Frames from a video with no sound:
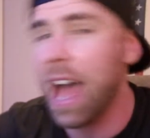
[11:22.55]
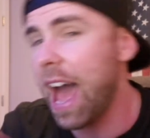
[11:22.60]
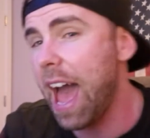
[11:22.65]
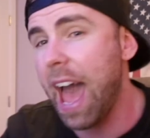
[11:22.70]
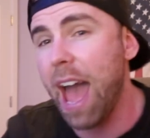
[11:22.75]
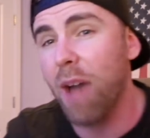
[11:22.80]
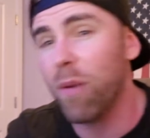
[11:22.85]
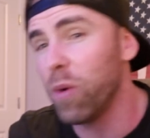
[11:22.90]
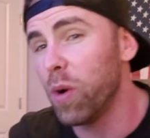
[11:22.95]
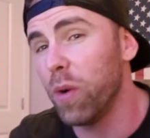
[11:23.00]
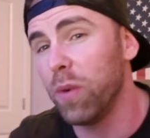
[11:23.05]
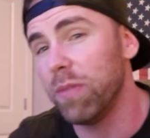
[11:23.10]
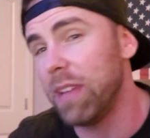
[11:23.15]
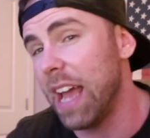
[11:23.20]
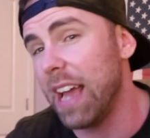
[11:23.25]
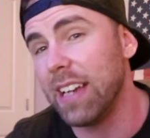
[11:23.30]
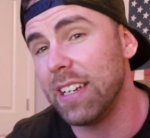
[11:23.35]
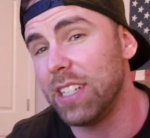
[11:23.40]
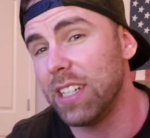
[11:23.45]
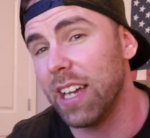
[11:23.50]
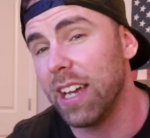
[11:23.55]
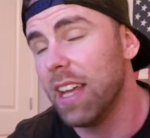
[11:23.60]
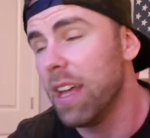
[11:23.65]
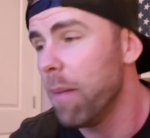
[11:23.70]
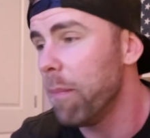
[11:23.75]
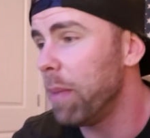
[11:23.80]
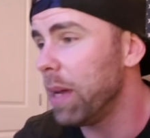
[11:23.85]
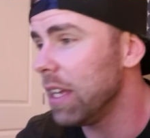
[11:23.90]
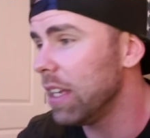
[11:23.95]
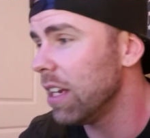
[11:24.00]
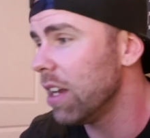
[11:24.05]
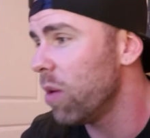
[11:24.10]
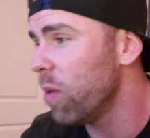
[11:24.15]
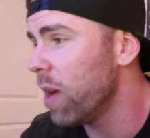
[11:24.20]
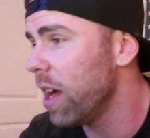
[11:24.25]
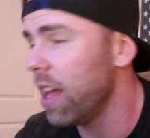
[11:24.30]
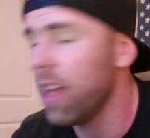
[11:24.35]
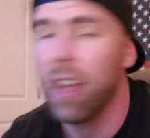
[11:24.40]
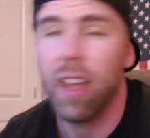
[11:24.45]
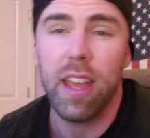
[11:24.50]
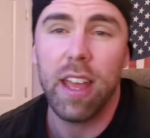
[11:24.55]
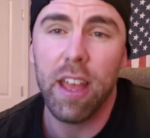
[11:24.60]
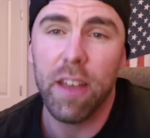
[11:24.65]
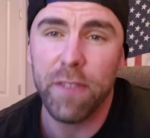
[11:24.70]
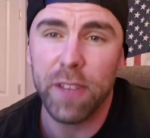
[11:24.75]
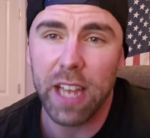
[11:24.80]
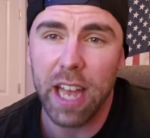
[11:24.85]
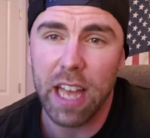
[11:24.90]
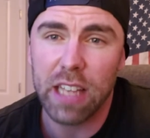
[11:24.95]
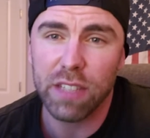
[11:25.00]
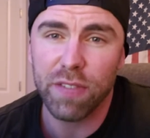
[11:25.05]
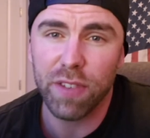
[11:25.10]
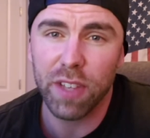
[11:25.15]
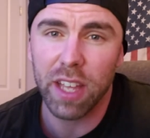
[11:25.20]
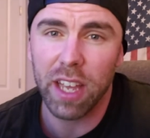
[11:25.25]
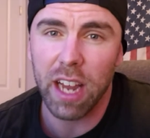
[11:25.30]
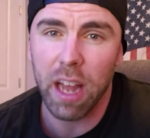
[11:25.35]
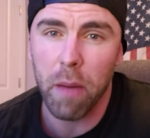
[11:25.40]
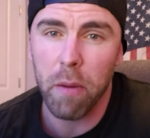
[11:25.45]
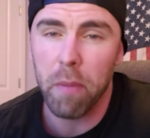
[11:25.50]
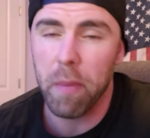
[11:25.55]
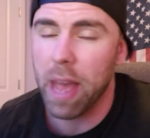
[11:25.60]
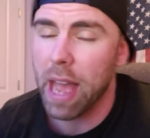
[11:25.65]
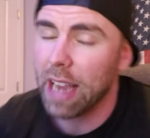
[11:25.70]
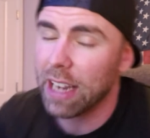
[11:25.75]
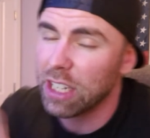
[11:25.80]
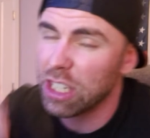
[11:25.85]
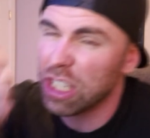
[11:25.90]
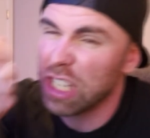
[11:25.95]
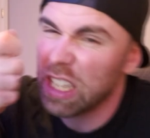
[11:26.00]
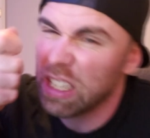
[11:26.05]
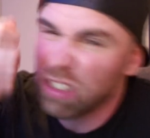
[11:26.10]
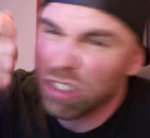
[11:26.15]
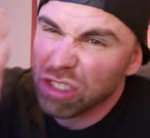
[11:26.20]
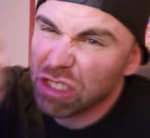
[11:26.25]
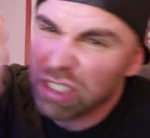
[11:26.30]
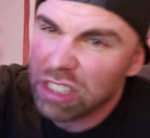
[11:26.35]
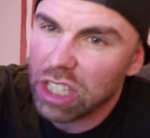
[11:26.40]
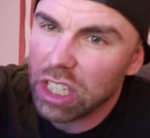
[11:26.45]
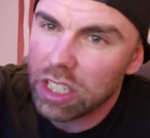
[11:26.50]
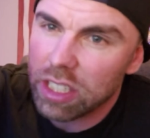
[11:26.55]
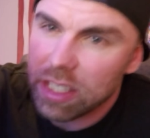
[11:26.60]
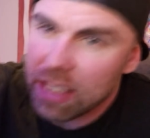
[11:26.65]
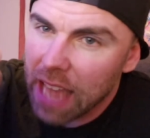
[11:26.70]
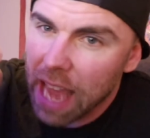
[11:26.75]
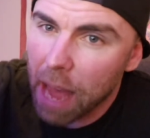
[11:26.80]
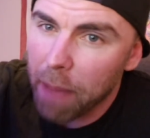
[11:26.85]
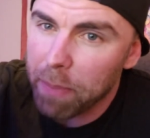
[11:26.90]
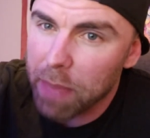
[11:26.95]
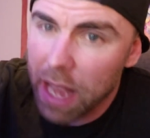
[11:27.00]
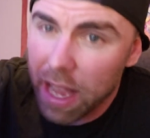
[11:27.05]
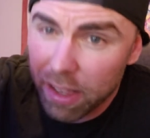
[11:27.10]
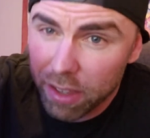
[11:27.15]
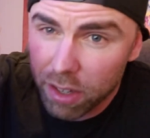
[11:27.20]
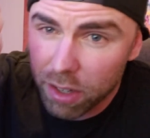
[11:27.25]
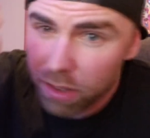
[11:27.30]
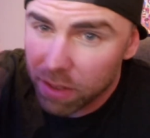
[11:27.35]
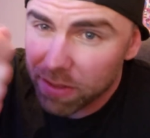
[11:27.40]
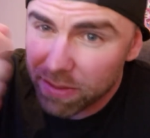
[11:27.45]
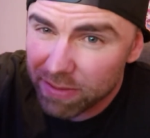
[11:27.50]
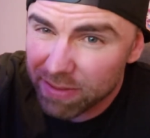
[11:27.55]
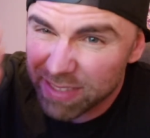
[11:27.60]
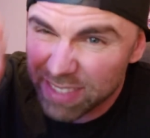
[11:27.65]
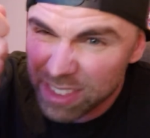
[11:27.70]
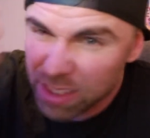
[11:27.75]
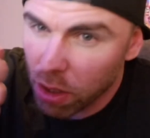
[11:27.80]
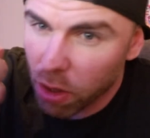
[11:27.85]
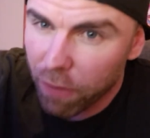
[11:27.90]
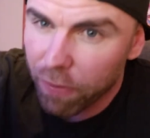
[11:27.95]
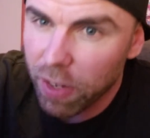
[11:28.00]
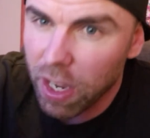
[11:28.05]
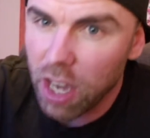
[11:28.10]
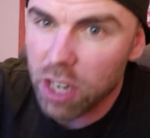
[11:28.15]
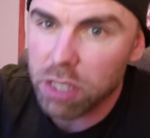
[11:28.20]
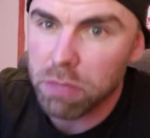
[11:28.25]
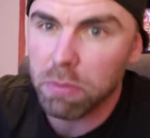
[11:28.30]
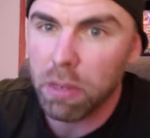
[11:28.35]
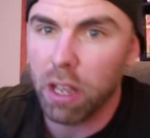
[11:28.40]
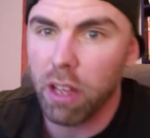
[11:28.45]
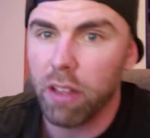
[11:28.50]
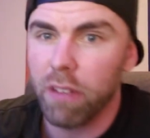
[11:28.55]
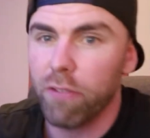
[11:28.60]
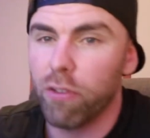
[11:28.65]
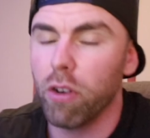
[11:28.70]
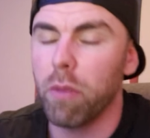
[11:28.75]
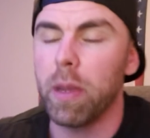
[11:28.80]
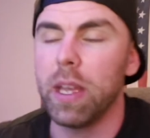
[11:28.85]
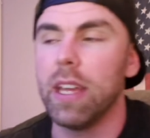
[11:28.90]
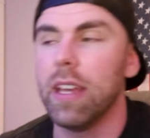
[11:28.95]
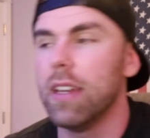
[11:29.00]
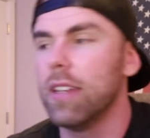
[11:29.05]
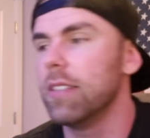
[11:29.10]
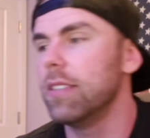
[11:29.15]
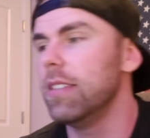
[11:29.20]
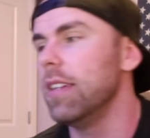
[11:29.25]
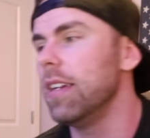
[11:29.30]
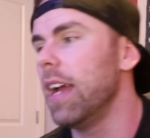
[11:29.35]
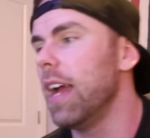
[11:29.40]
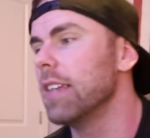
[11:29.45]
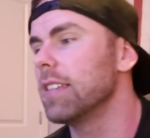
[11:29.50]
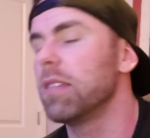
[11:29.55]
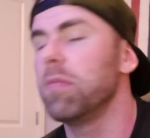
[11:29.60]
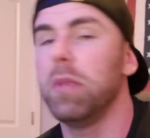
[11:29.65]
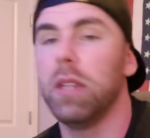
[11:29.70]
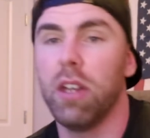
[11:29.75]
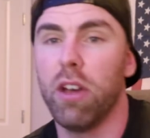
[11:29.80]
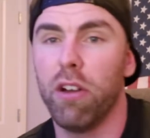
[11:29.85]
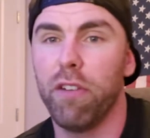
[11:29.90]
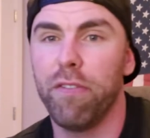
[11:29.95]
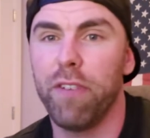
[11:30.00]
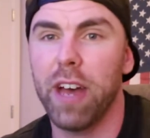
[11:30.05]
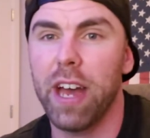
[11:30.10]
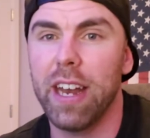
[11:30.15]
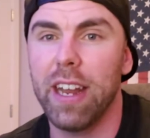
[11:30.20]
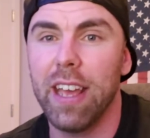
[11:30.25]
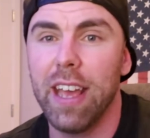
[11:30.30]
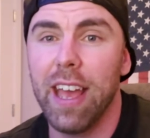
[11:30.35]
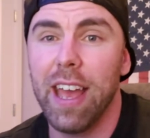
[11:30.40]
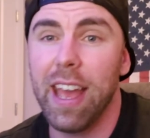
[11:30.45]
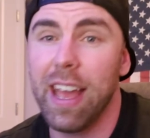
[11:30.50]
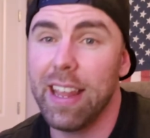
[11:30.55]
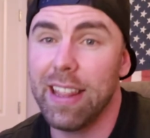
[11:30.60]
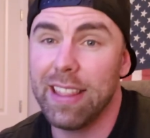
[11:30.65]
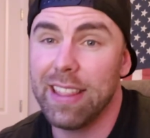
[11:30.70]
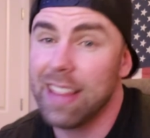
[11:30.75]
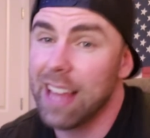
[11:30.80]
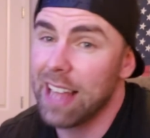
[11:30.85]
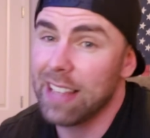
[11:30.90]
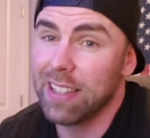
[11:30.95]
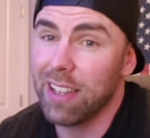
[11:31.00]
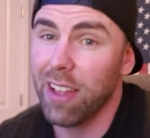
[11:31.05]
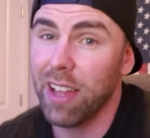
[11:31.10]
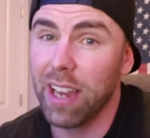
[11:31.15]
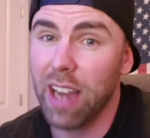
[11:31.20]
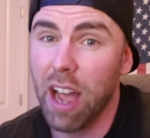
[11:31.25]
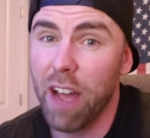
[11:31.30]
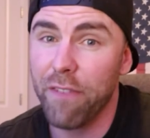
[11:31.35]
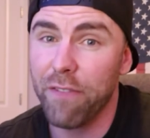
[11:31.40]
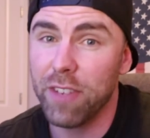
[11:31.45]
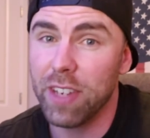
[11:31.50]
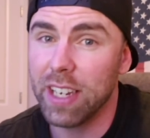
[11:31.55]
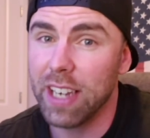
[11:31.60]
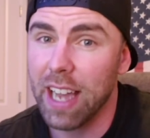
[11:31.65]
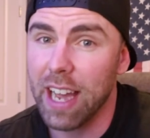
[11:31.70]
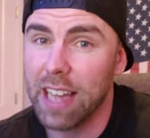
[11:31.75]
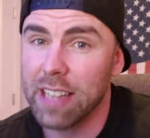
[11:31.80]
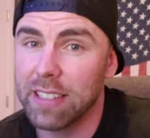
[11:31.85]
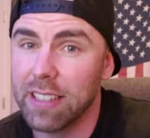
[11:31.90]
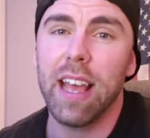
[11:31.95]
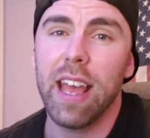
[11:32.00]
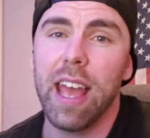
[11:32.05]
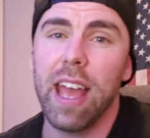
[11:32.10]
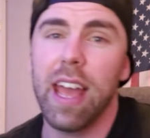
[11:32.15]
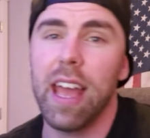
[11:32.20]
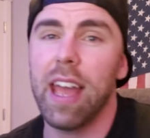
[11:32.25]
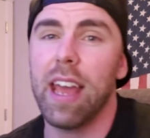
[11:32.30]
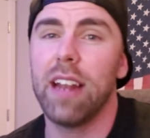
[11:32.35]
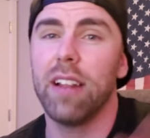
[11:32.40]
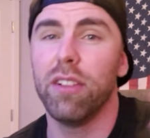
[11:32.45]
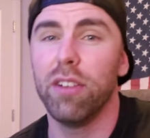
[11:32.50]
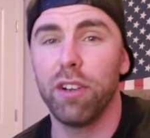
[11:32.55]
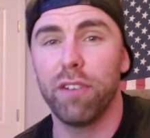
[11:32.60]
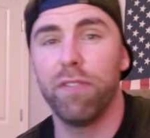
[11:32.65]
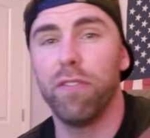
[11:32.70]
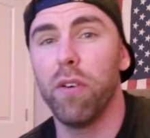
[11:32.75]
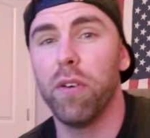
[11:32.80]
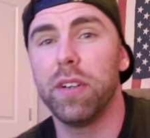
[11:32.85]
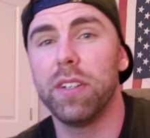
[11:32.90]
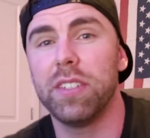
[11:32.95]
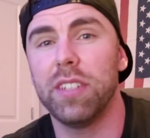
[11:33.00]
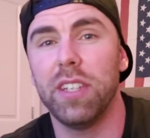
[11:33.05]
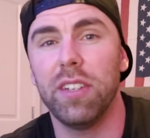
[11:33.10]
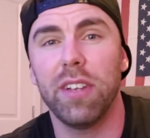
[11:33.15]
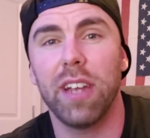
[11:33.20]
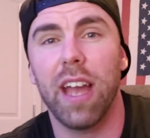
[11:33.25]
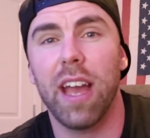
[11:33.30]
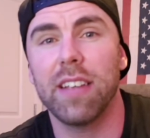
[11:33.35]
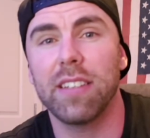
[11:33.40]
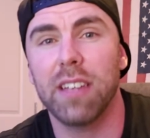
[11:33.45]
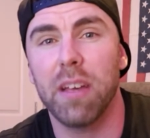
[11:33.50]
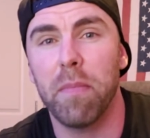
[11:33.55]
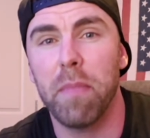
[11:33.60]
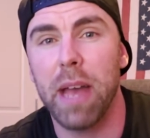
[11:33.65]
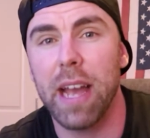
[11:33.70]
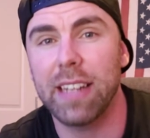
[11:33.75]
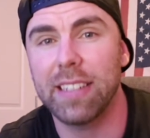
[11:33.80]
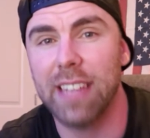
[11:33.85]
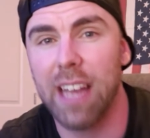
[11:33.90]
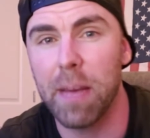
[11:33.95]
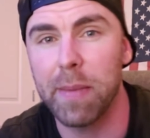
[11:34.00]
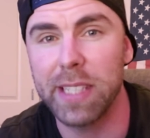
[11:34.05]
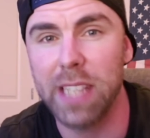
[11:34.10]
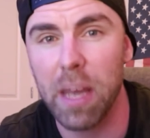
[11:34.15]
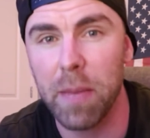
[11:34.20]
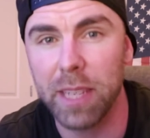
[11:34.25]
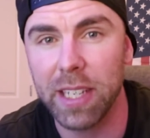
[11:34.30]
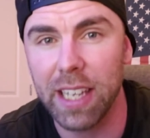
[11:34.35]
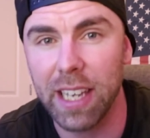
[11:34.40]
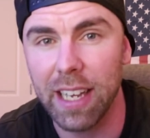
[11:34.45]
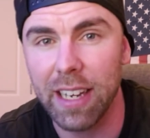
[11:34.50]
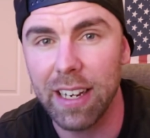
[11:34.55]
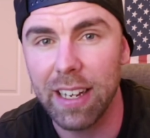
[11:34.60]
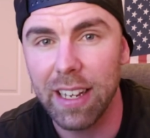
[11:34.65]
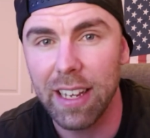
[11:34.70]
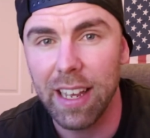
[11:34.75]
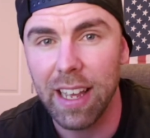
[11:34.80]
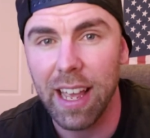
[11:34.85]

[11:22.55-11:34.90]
I won't hate you. But you know what? If you guys feel like coming back, just tap that little notification bell for me so you guys can be notified. And that's all I got for you guys. And look forward to seeing you guys come back time and time again.